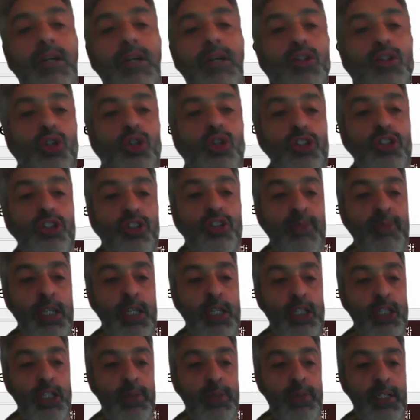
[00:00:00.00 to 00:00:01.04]
units of
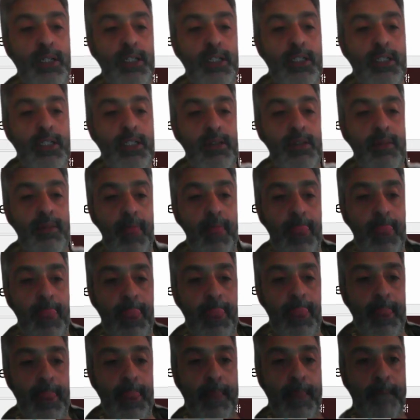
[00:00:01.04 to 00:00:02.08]
measurement.
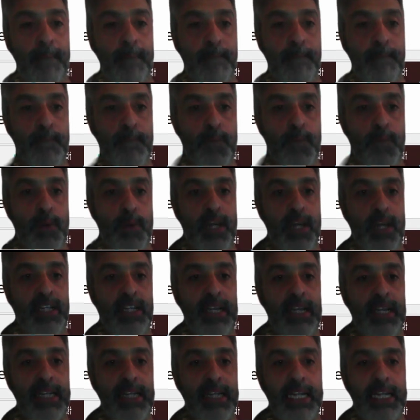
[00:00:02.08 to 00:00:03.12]

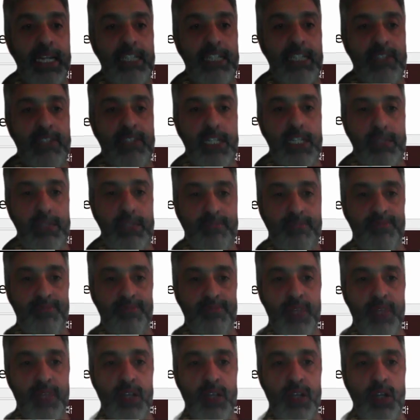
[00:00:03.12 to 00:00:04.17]
Indirect activity.
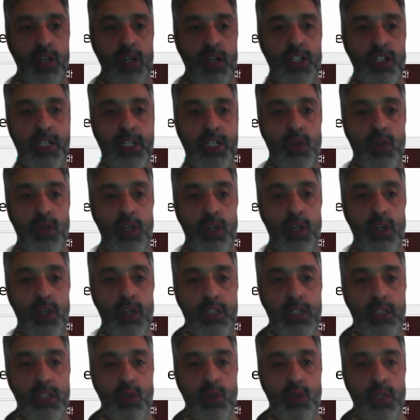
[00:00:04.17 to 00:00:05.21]
Cost center quality
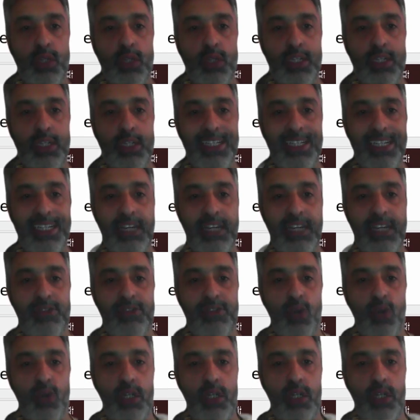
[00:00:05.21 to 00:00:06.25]
control gives
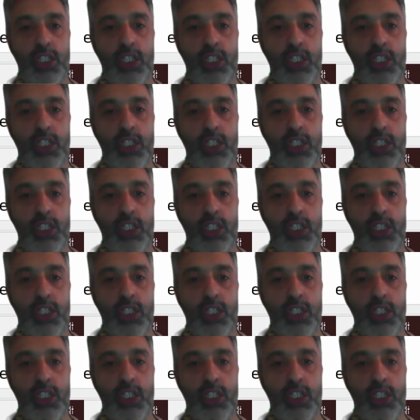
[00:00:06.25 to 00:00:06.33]
quality